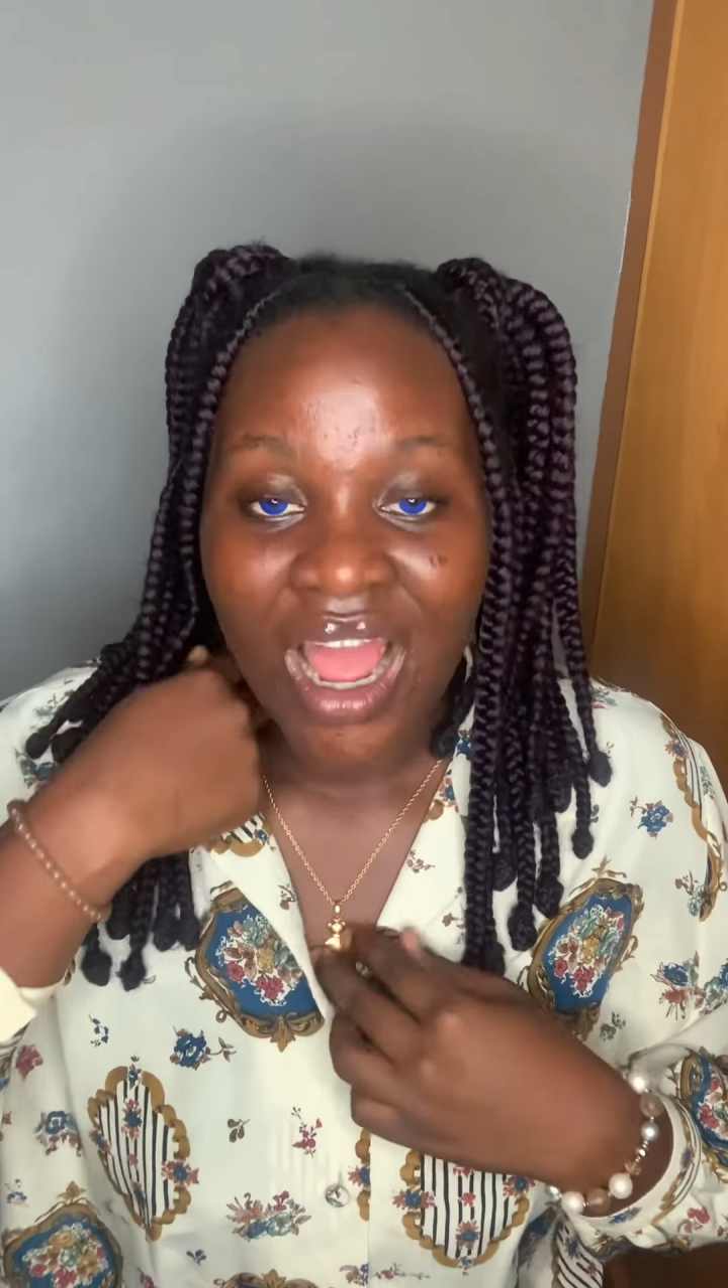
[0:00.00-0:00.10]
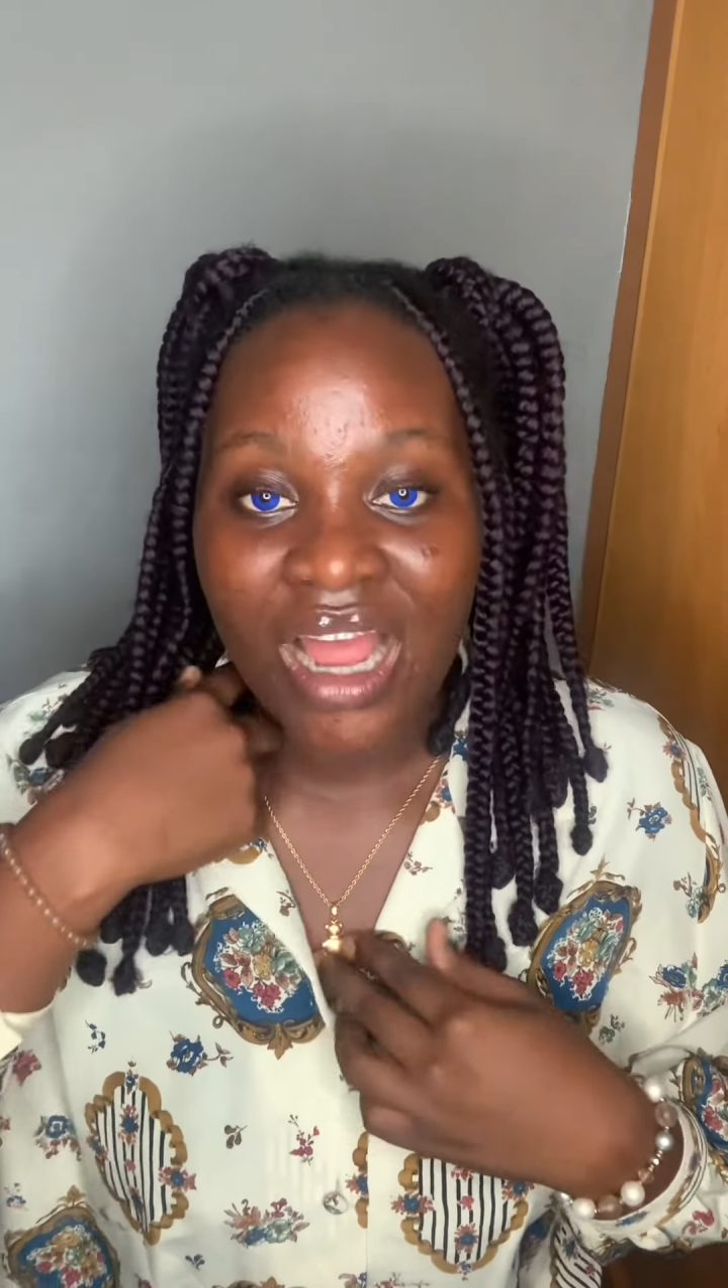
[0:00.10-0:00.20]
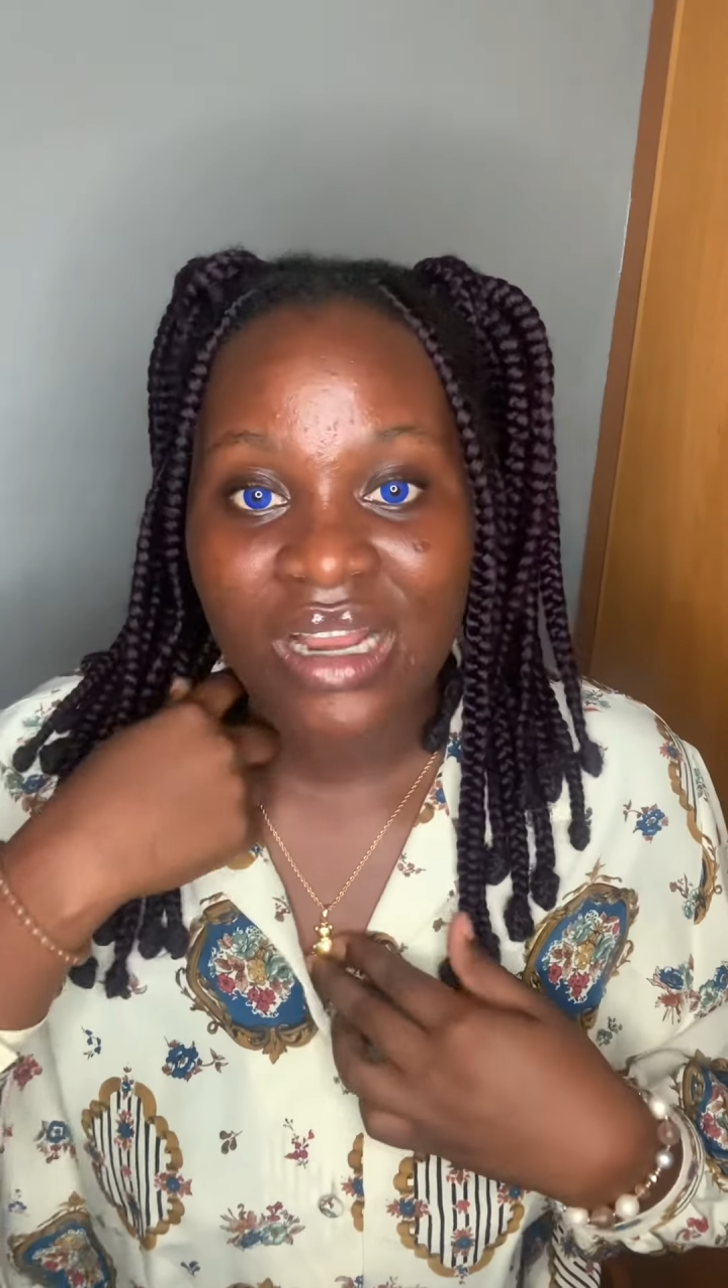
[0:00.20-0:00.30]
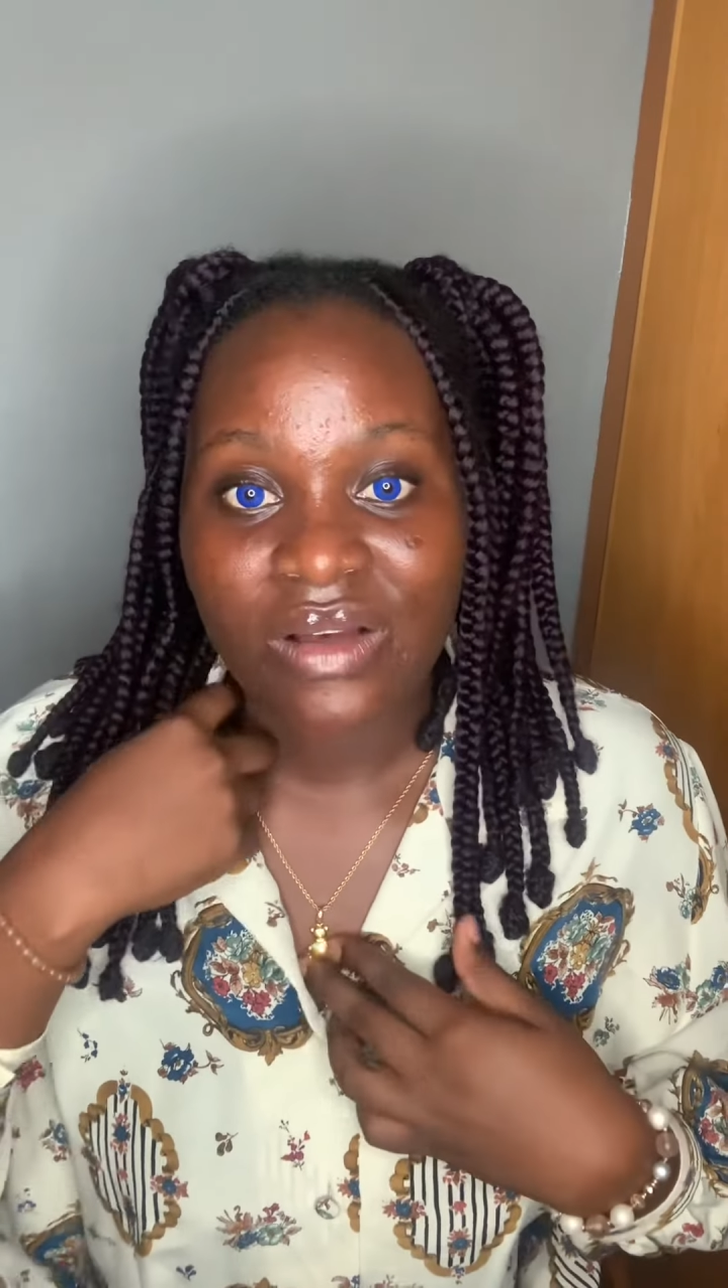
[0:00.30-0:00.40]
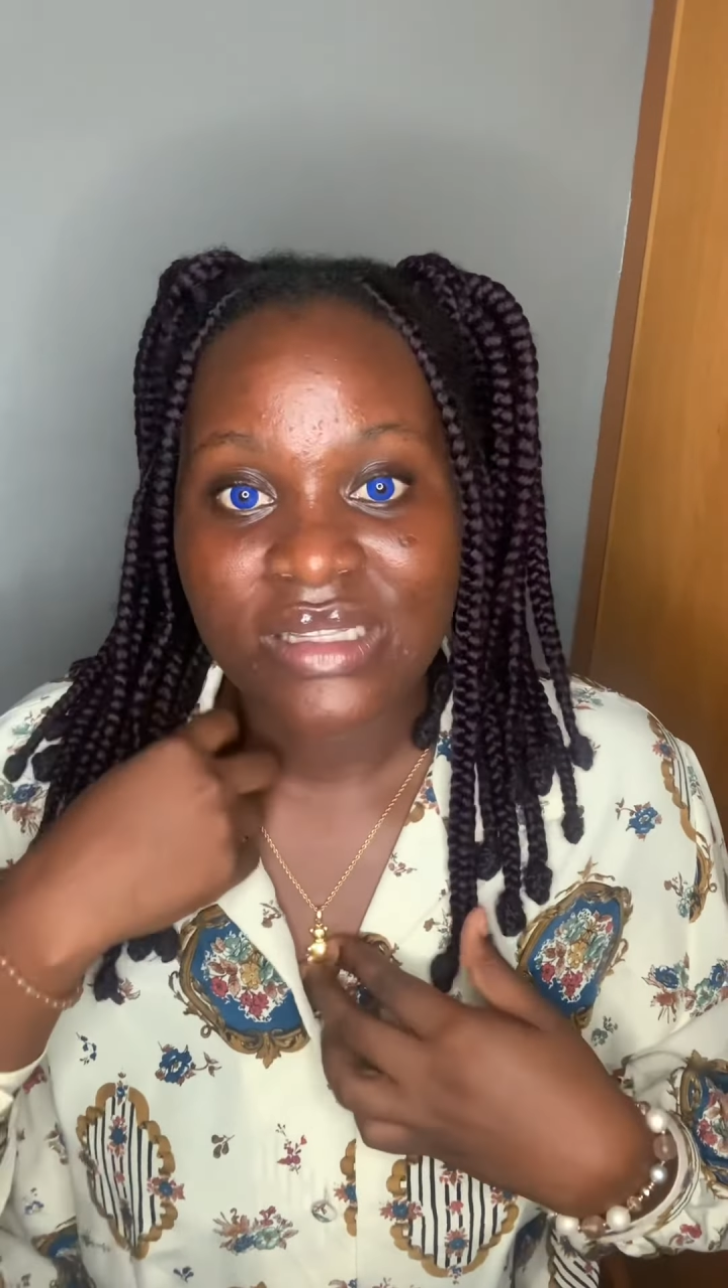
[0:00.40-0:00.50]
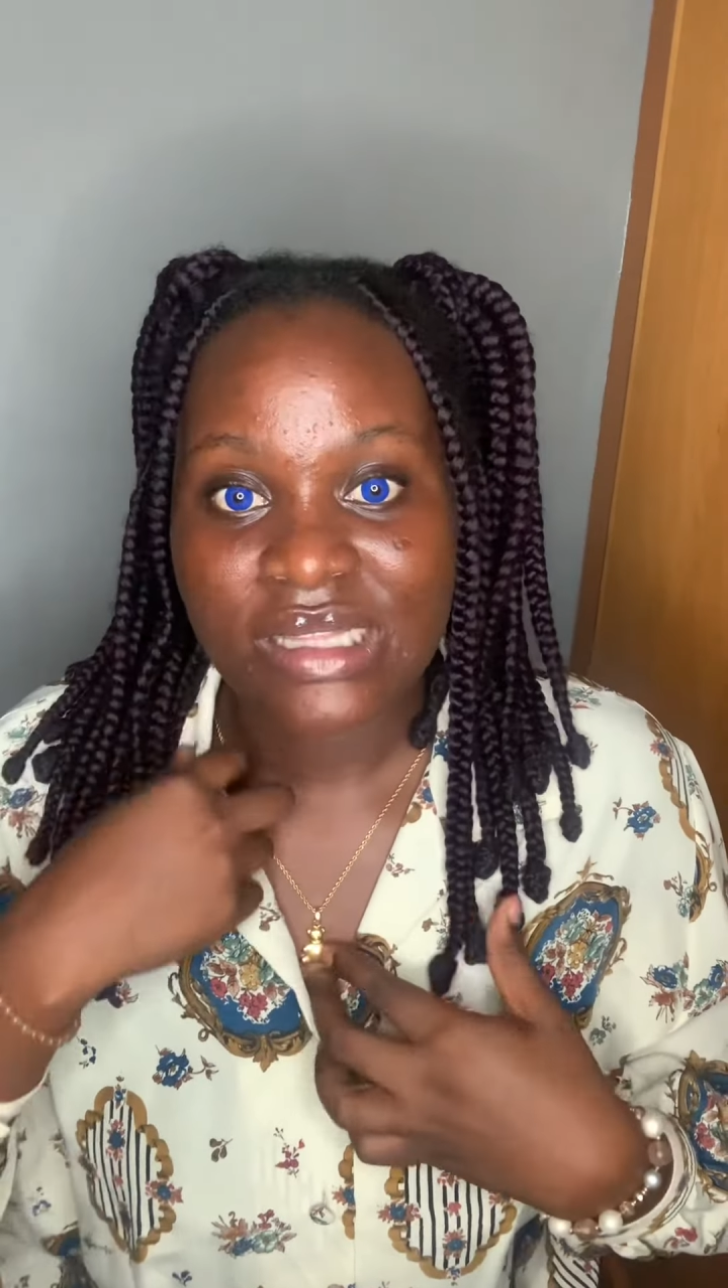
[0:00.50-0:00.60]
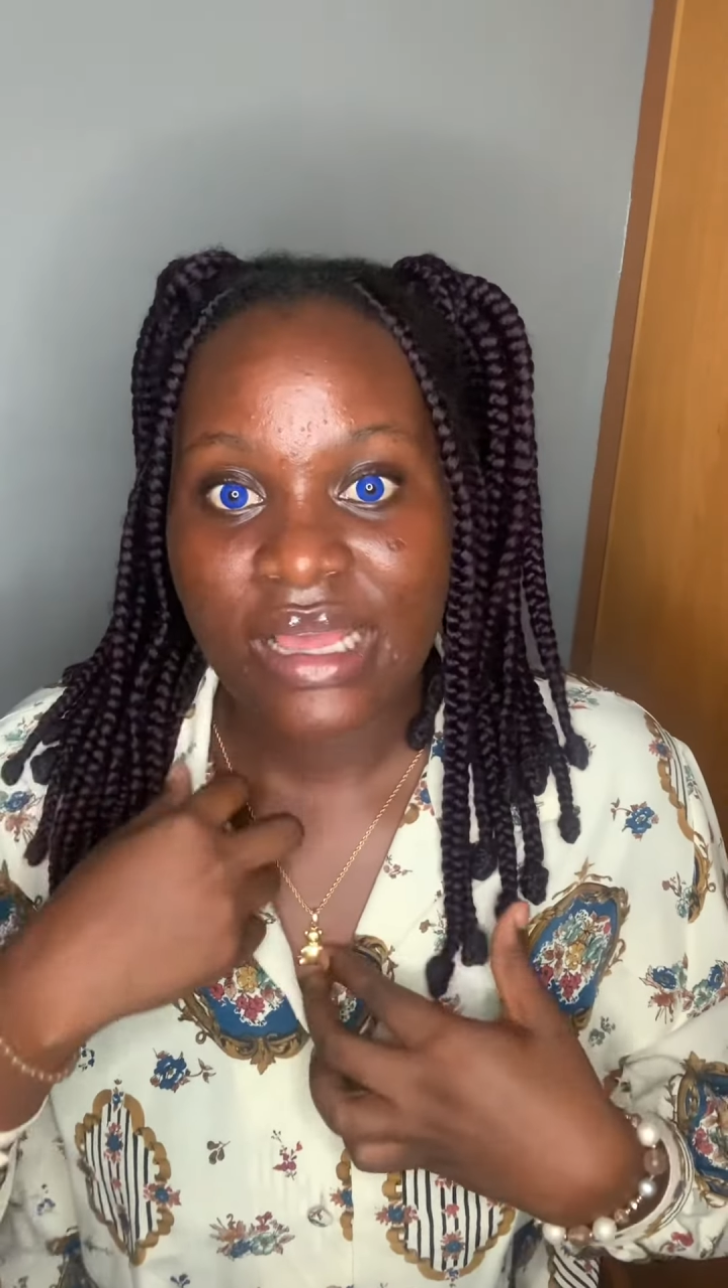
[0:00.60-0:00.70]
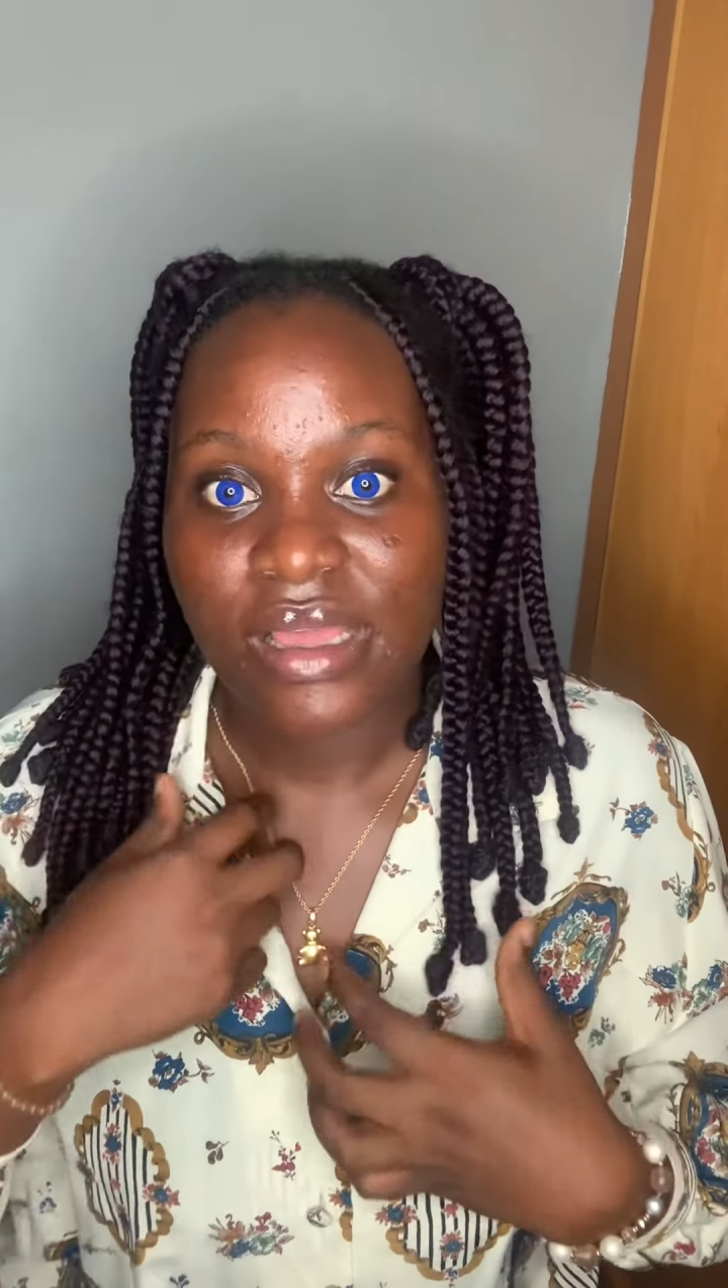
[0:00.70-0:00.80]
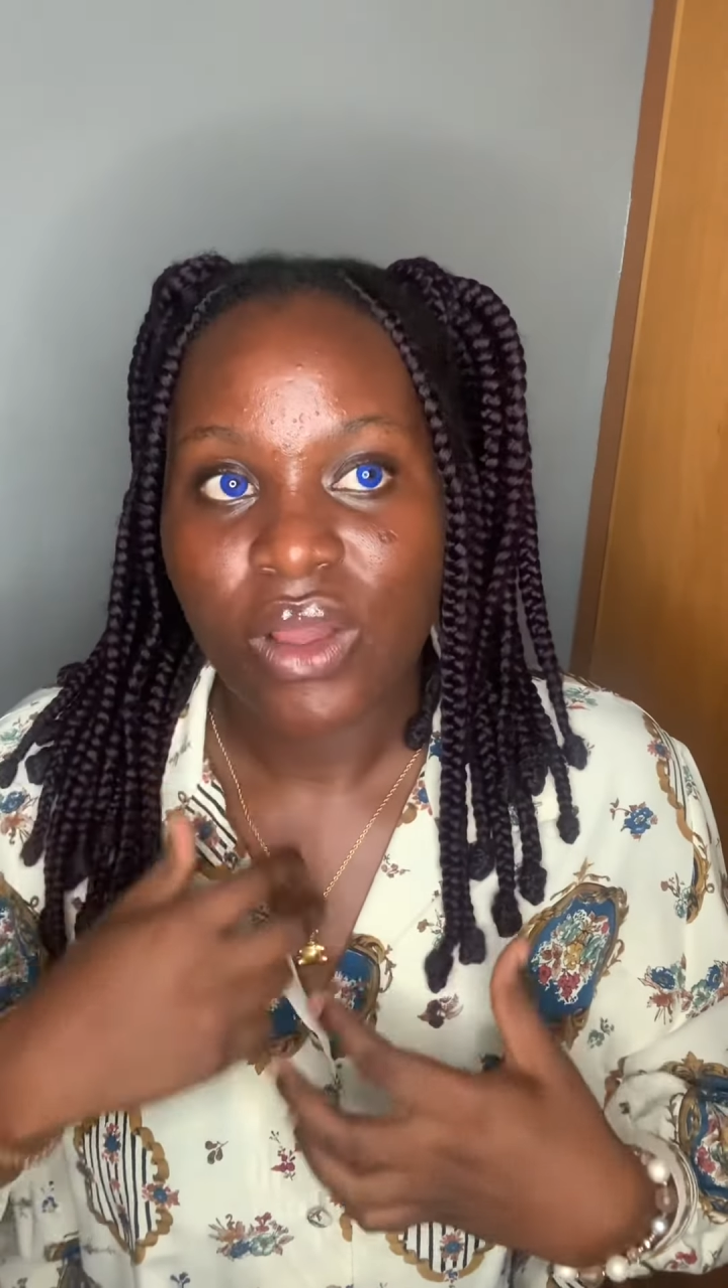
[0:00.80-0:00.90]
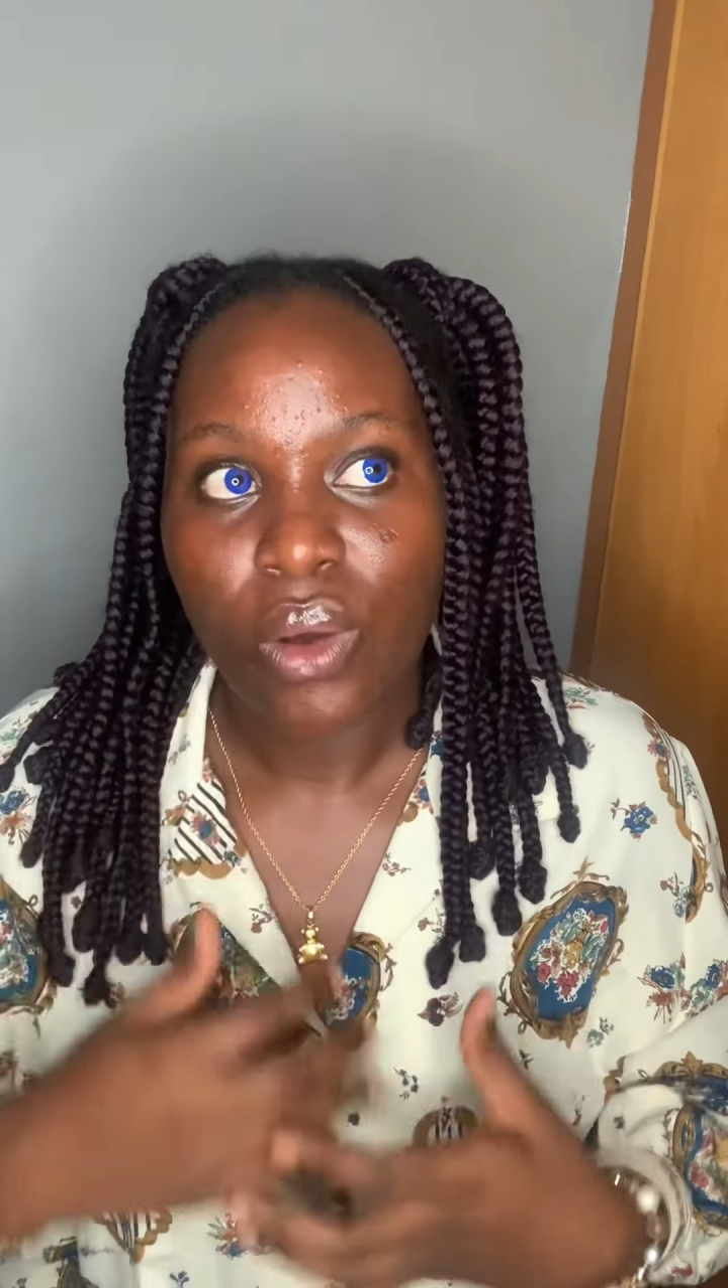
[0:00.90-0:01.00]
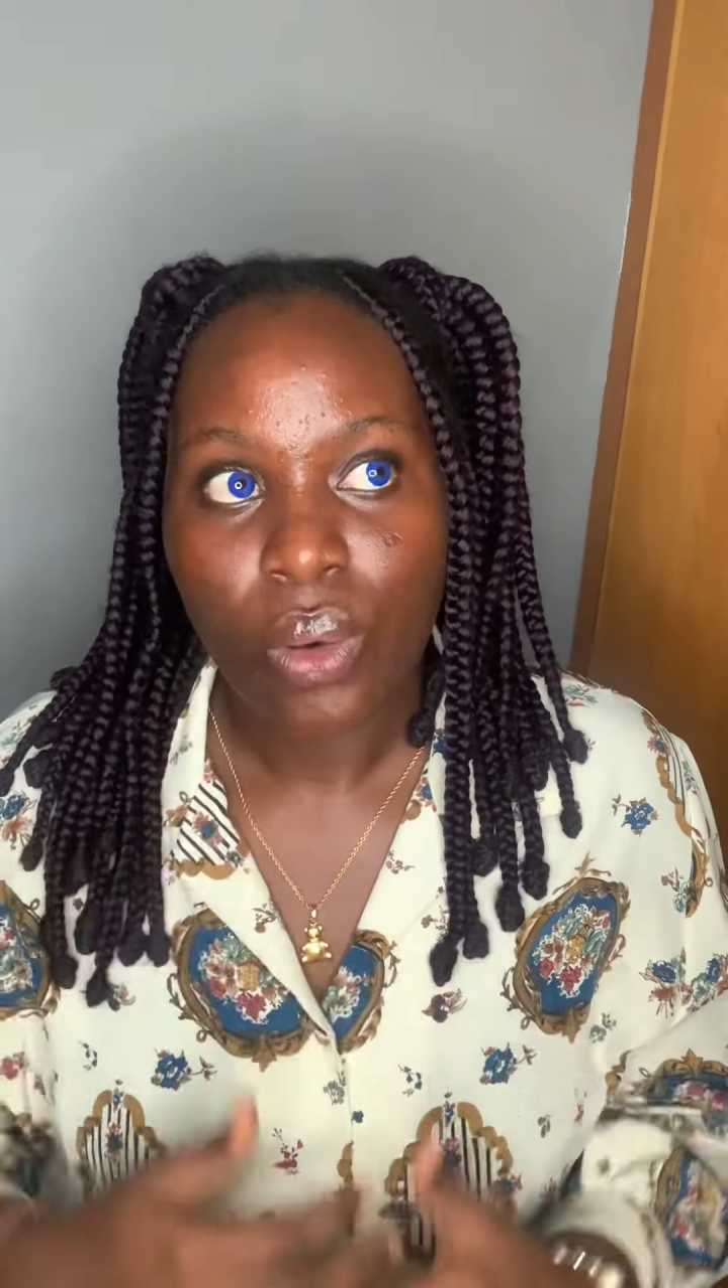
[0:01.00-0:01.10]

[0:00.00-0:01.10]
and I was like,